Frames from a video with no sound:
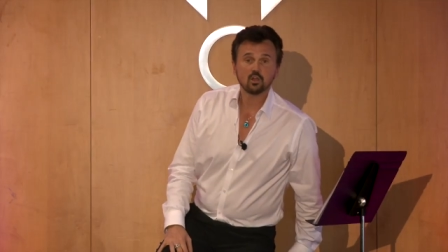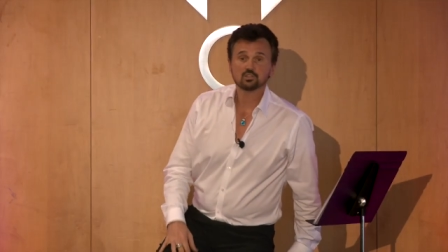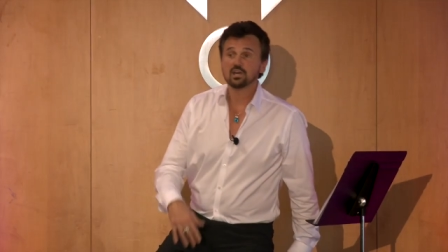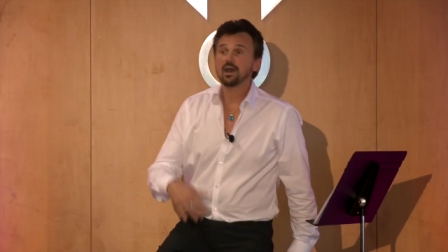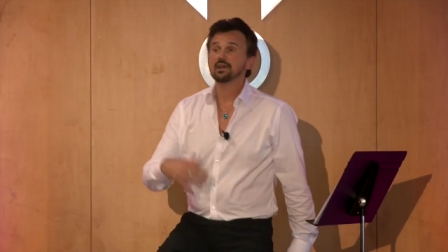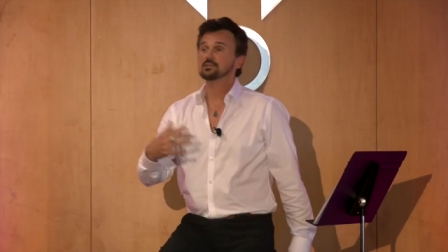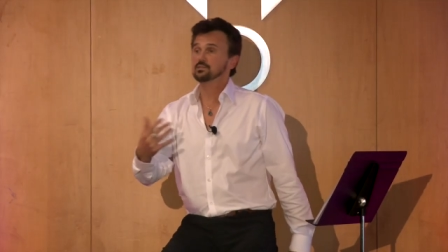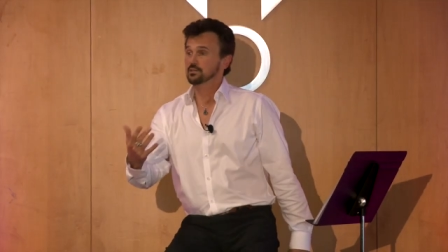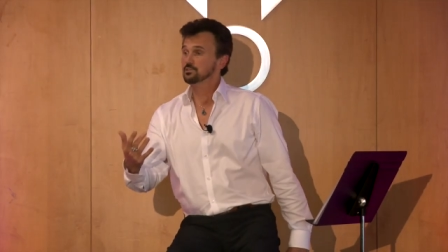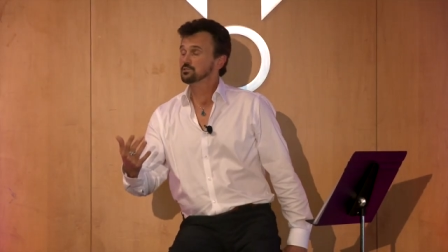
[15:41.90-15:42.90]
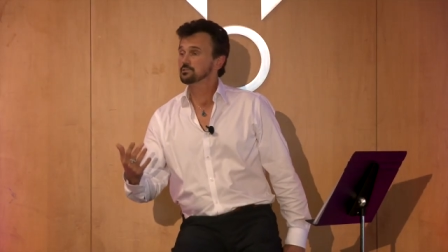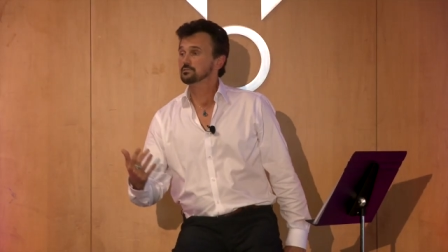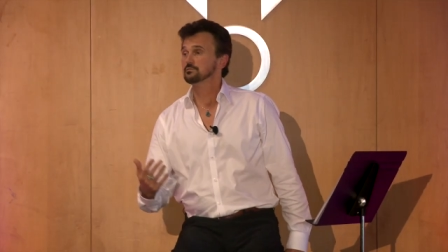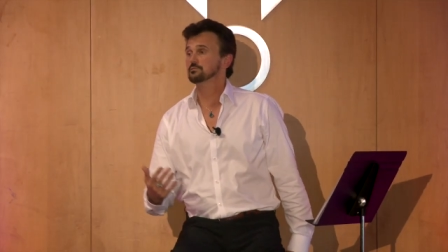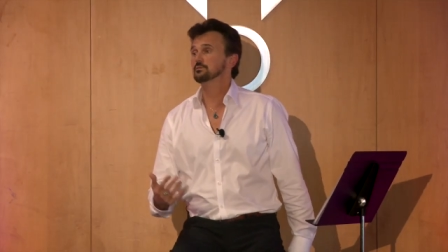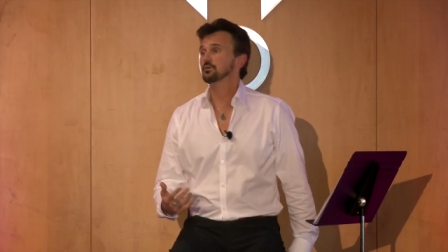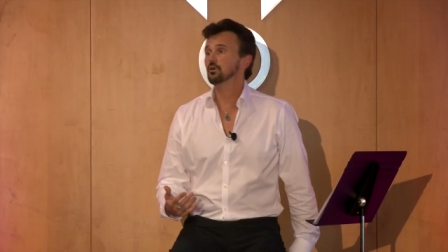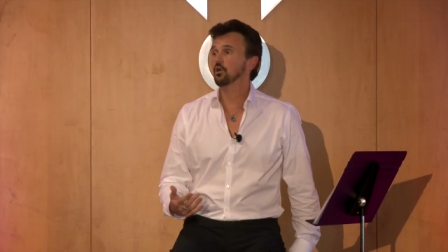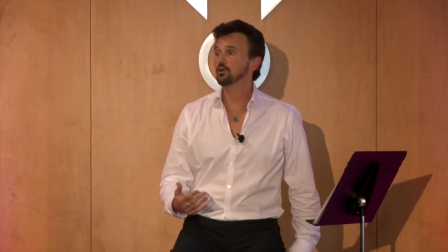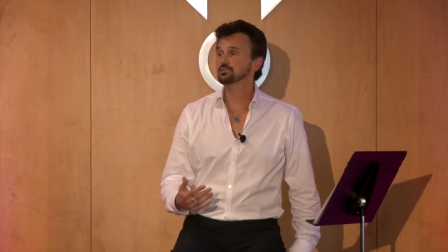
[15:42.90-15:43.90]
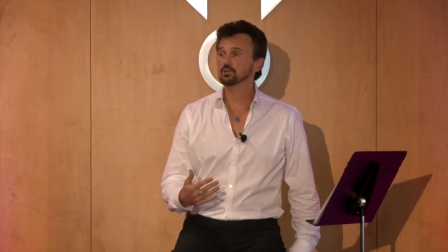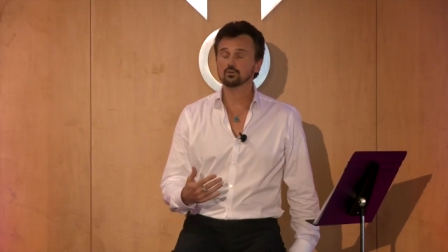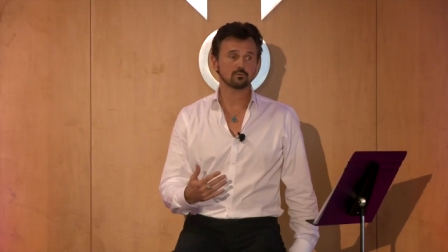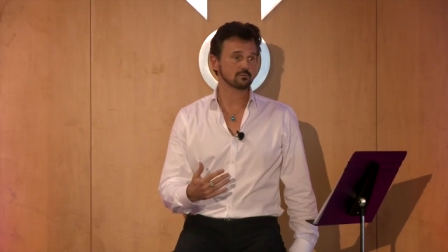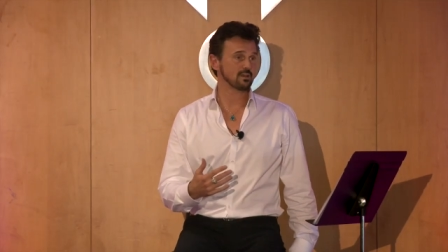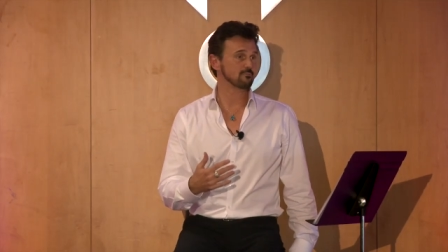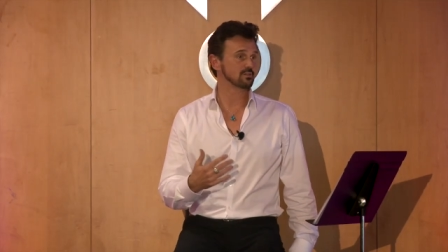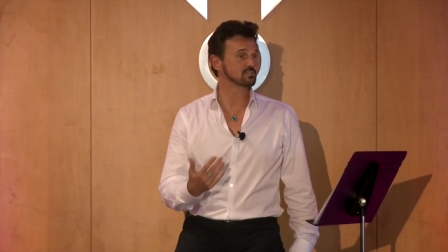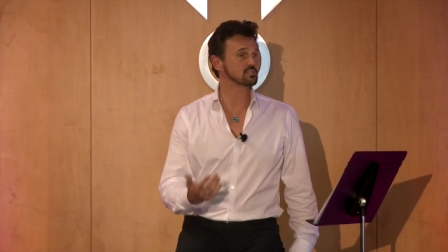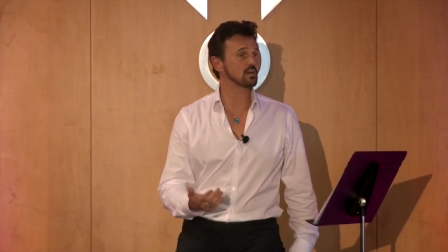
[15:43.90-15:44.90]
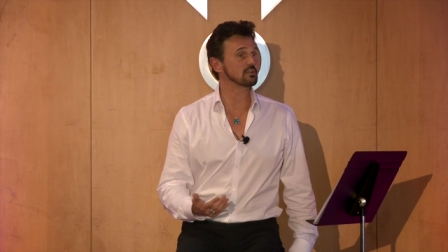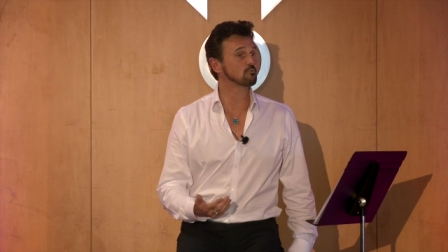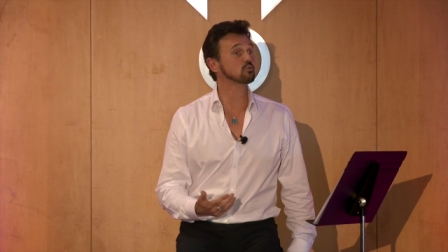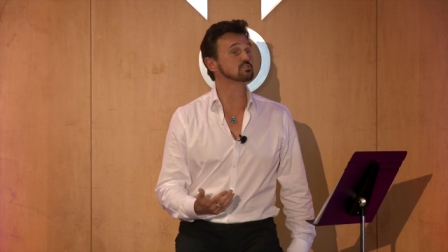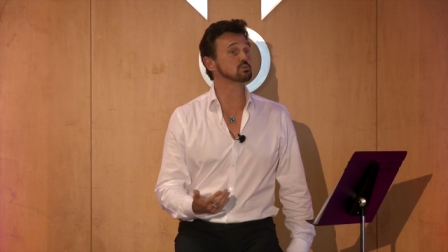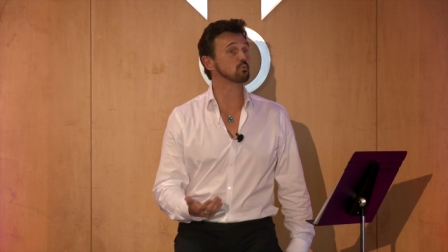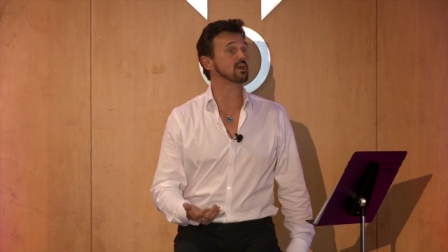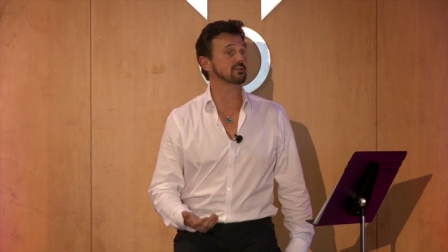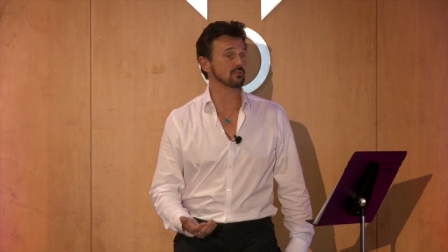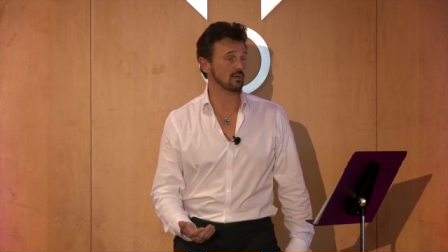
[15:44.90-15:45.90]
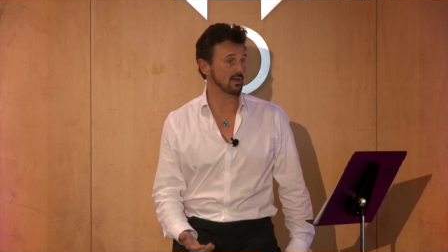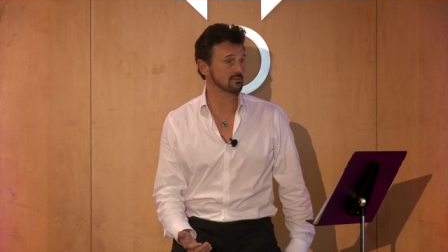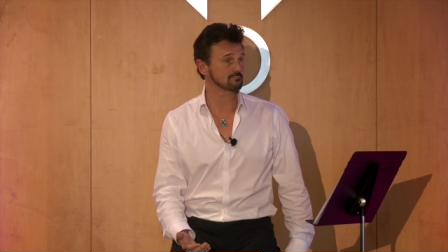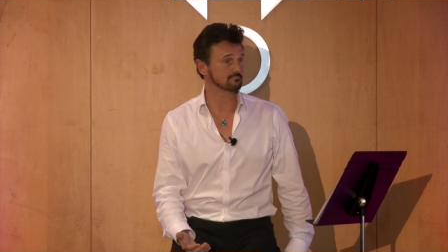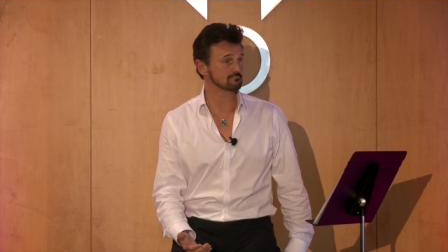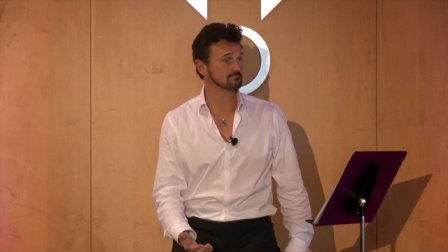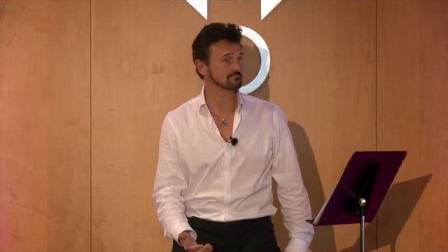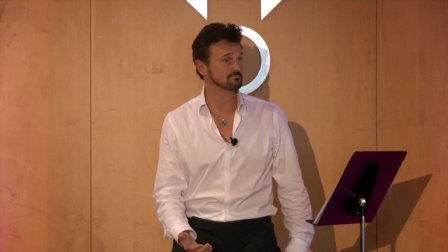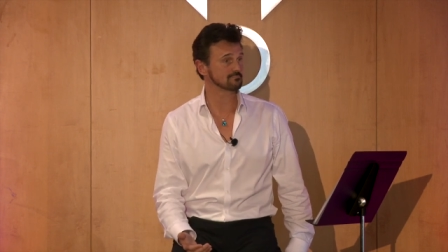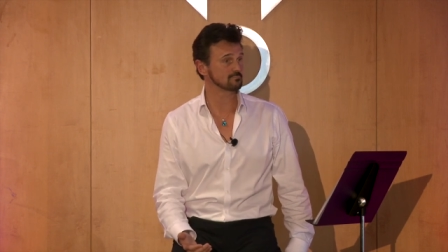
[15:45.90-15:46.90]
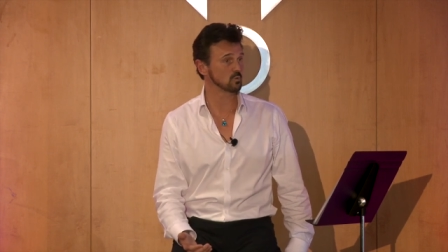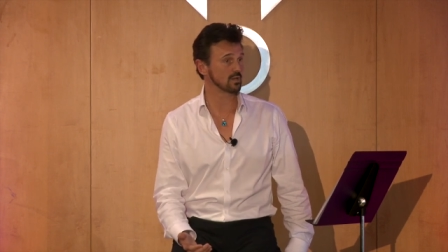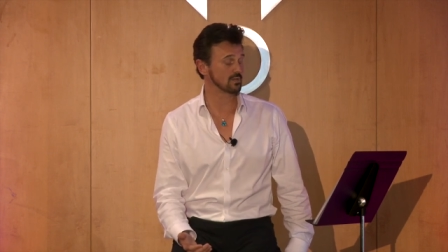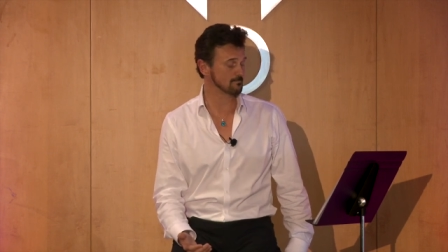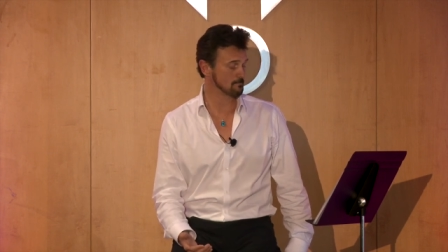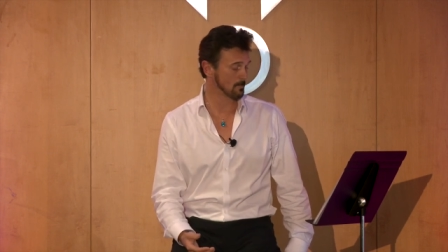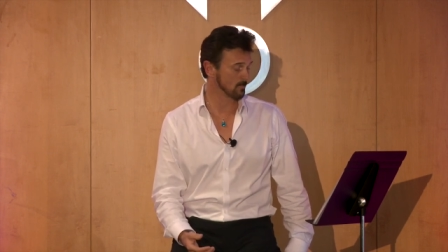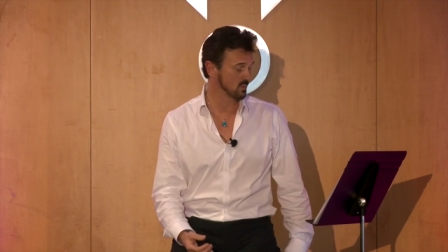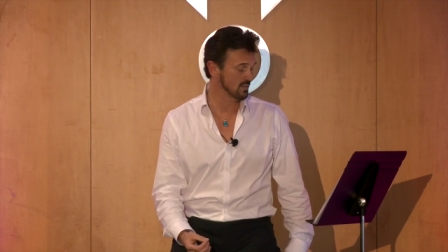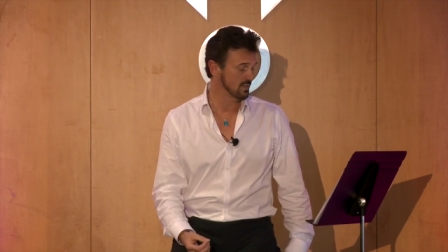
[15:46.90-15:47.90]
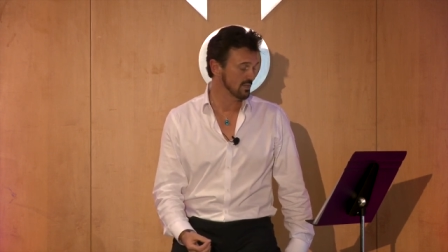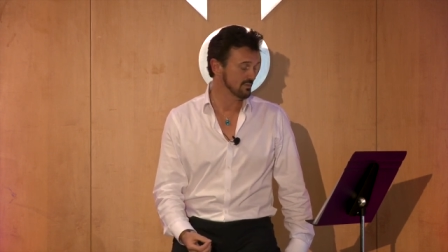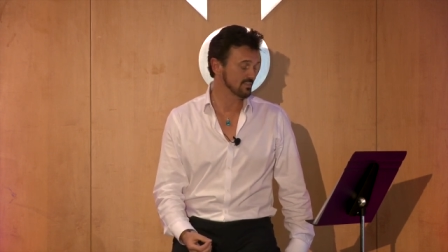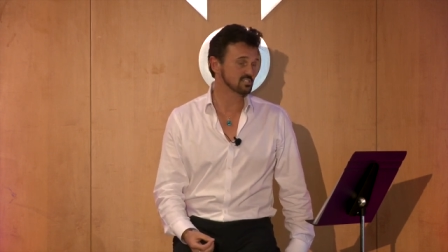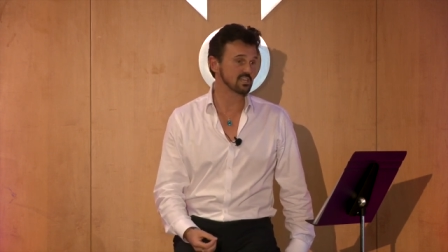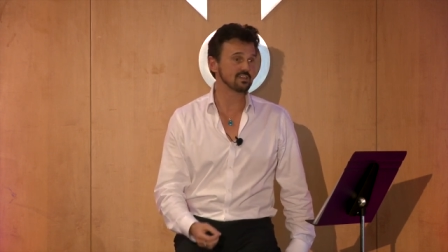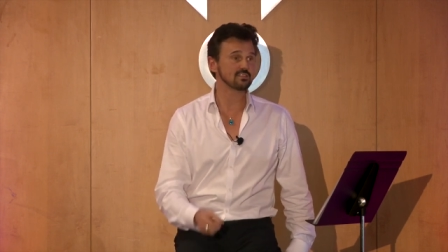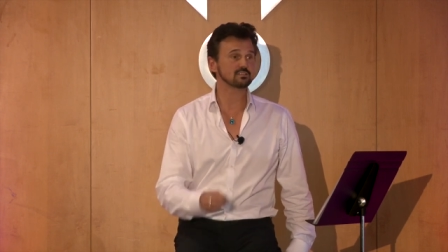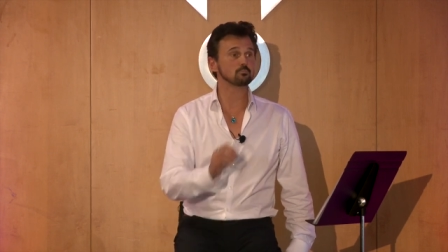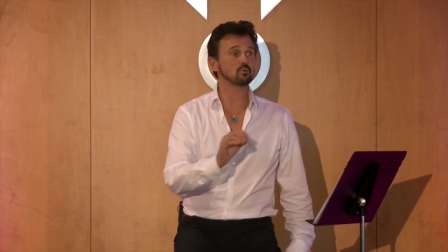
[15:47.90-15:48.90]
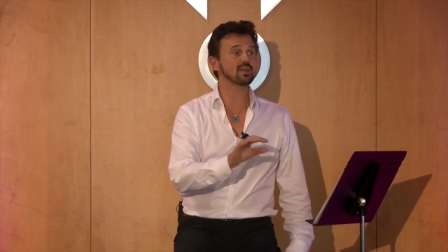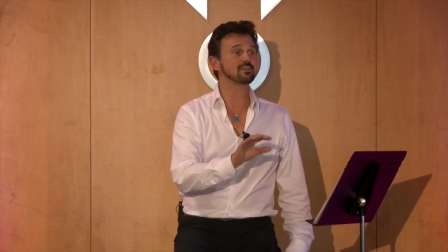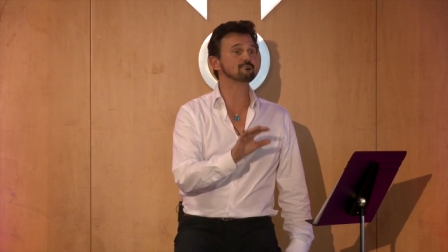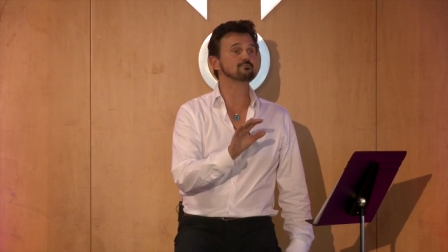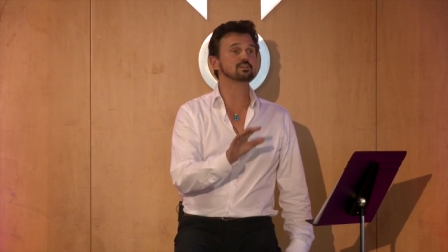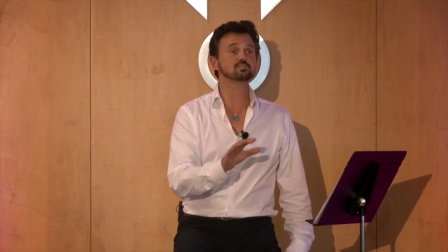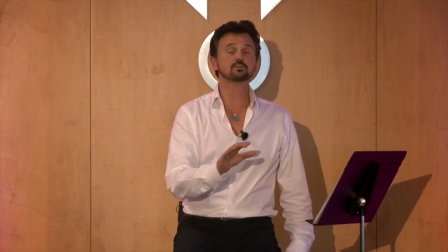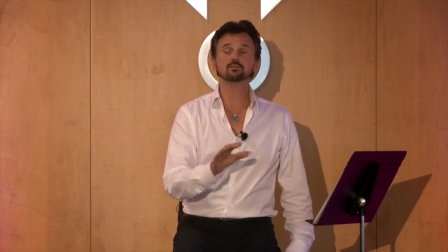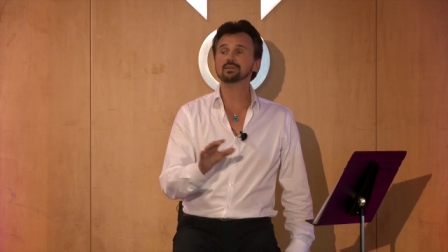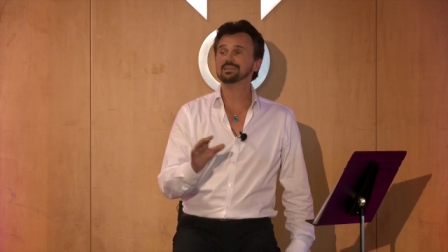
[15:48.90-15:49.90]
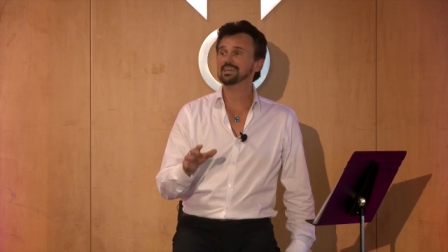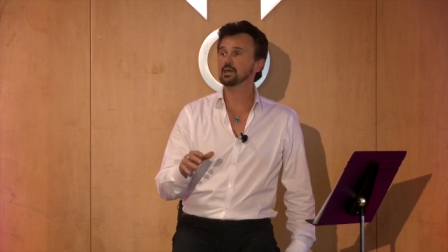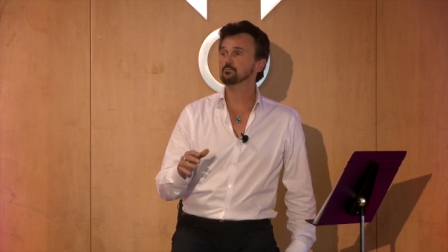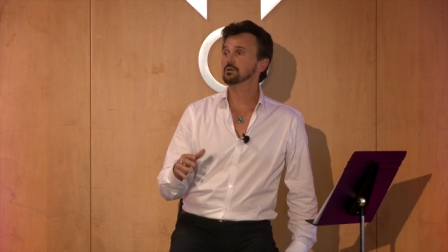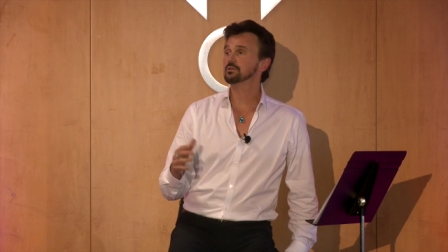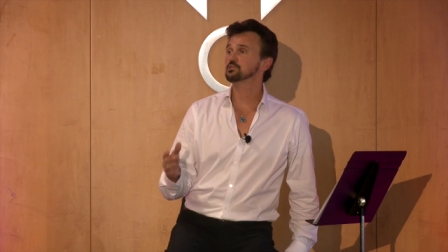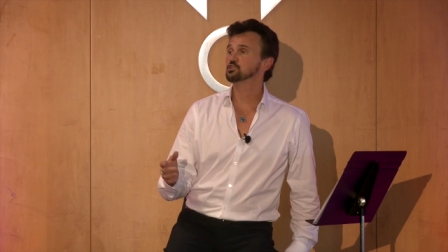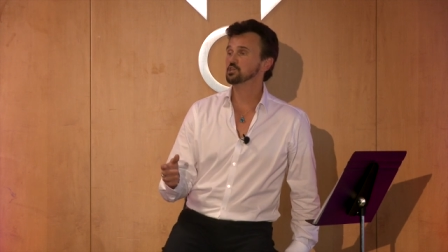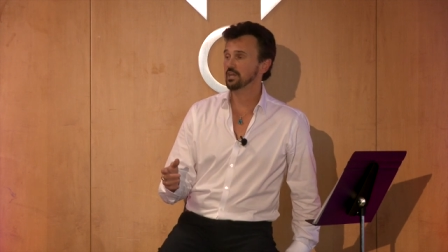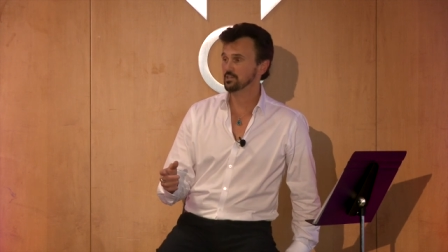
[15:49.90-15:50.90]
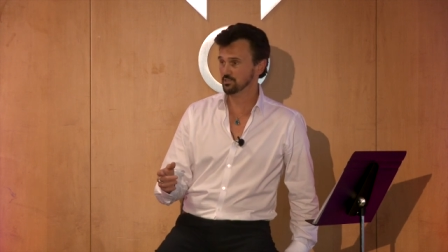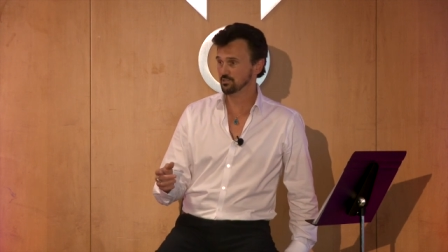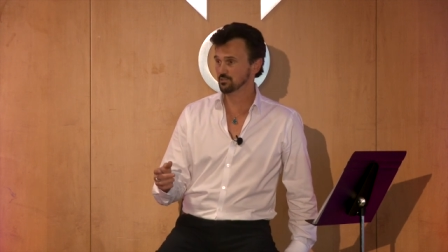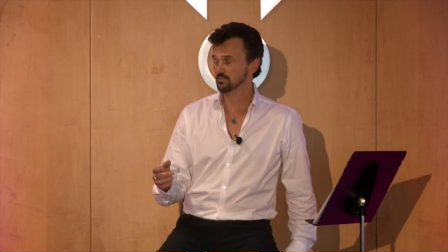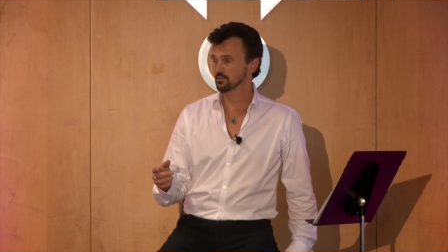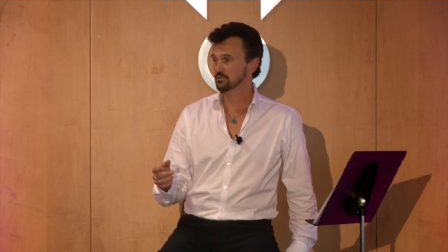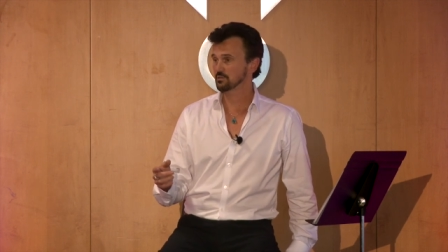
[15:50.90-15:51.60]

our scientists also have been studying, of course, the brain a lot, right? And they say that the brain physically and chemically changes